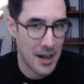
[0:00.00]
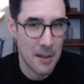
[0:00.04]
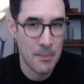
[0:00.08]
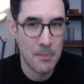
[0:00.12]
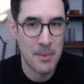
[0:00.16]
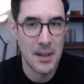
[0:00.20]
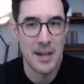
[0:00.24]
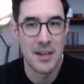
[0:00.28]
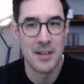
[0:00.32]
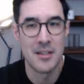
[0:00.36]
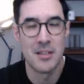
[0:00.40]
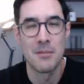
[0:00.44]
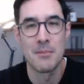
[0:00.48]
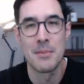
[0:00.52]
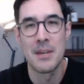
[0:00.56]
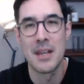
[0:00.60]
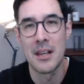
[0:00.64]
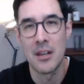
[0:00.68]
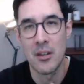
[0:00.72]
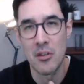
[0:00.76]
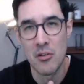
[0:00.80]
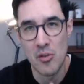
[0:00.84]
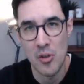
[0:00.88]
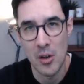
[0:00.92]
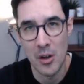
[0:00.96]
appear to be in
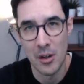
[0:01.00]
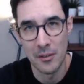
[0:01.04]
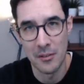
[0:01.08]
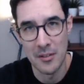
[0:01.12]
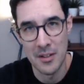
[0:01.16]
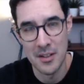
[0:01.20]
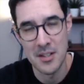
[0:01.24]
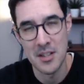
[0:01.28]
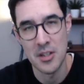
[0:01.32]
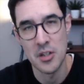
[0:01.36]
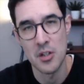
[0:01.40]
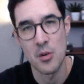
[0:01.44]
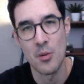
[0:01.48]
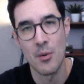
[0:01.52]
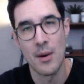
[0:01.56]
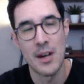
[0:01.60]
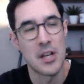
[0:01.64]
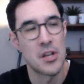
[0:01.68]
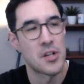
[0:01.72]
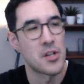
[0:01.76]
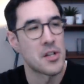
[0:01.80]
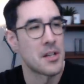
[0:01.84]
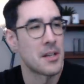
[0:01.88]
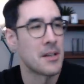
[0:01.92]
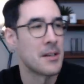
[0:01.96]
control of the
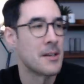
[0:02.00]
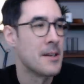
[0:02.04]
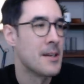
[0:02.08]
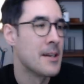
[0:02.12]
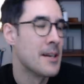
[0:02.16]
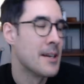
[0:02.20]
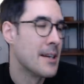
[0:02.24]
situation.